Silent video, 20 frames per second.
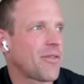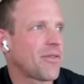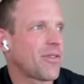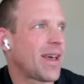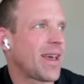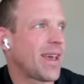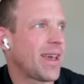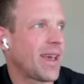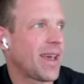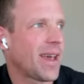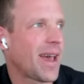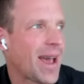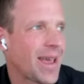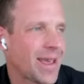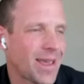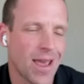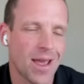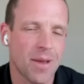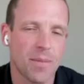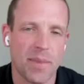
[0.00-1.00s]
Like I
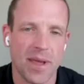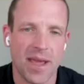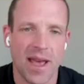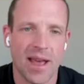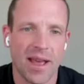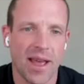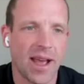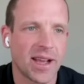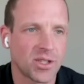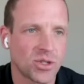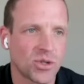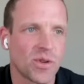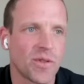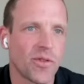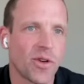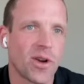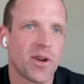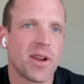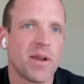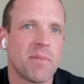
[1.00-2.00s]
can be
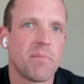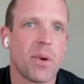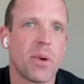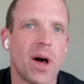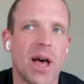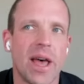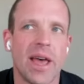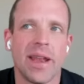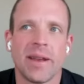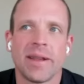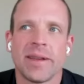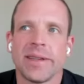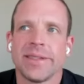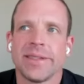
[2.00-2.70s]
extroverted, but